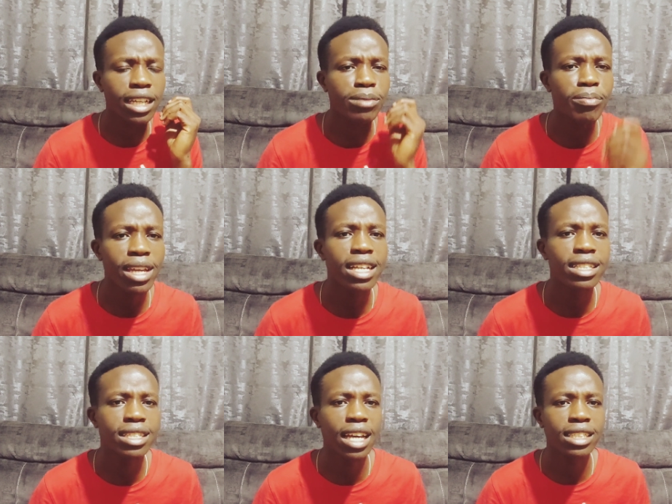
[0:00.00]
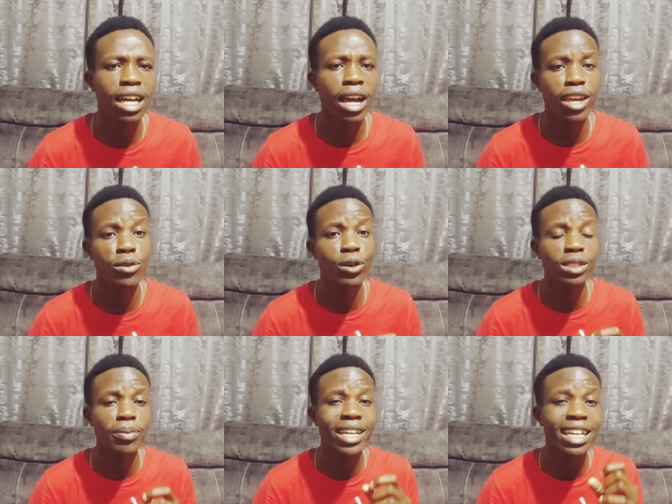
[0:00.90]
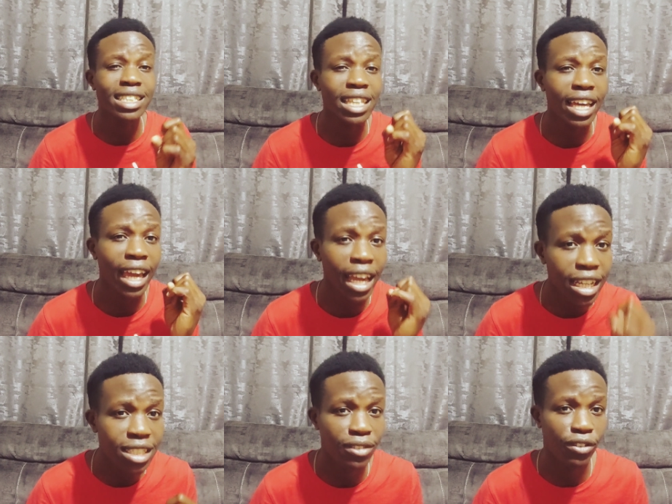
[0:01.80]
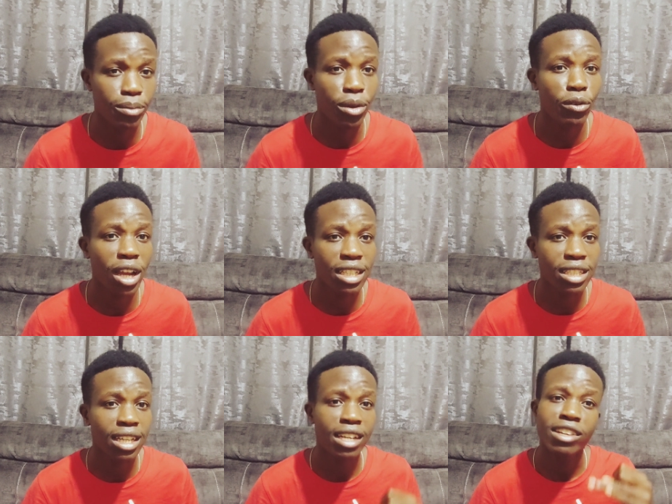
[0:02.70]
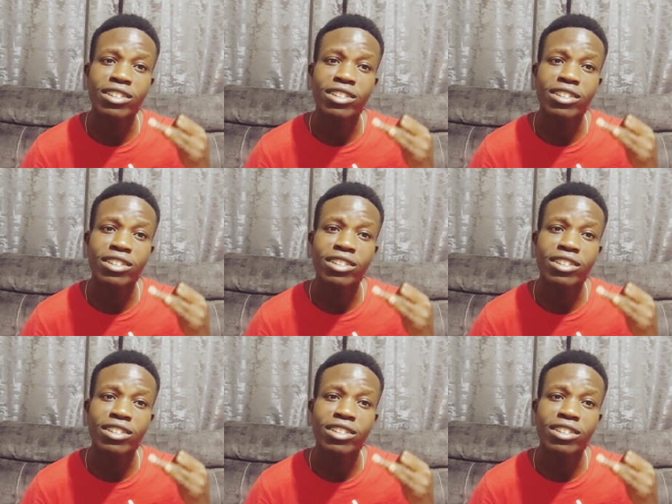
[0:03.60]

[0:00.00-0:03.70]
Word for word: it means that uh, he won't be getting the aids from the West,